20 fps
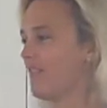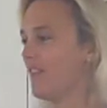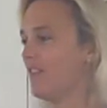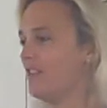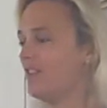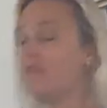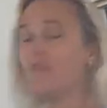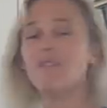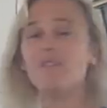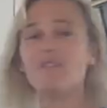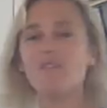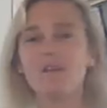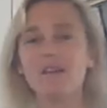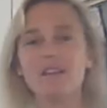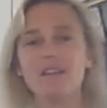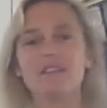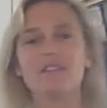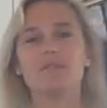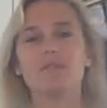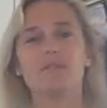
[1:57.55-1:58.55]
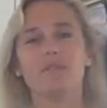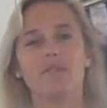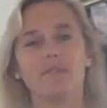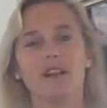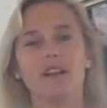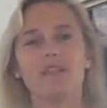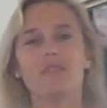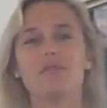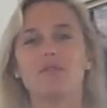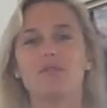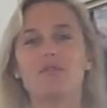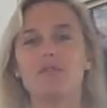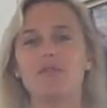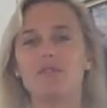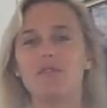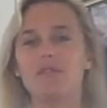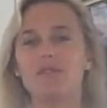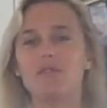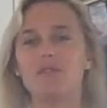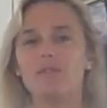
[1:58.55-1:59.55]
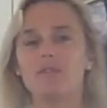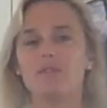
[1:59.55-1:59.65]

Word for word: and you have the money to provide for them, and you,